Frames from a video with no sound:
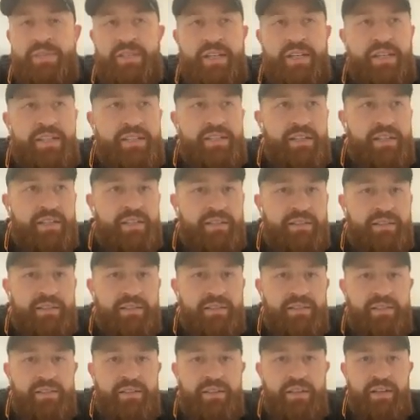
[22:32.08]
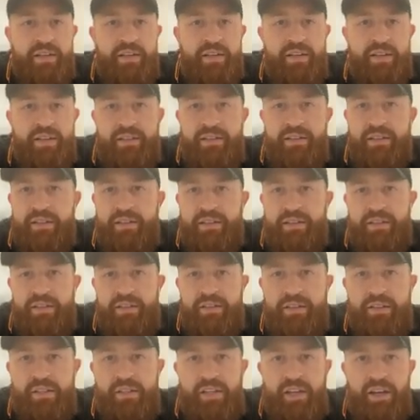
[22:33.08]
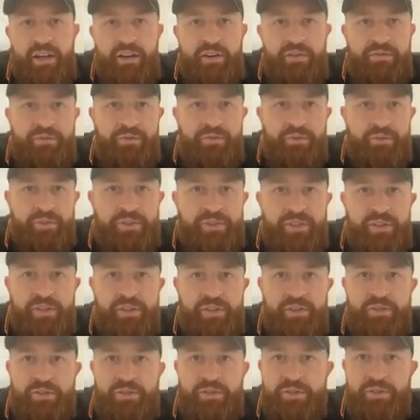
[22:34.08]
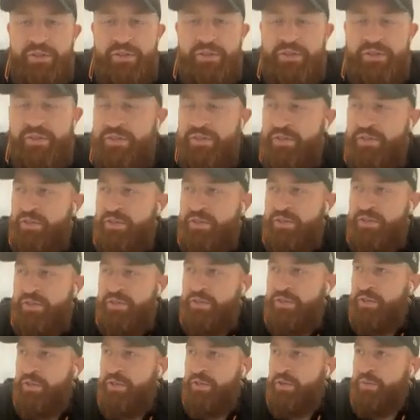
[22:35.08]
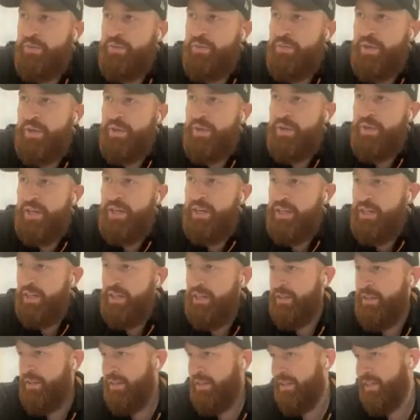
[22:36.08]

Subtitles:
season, you can't afford to lose too many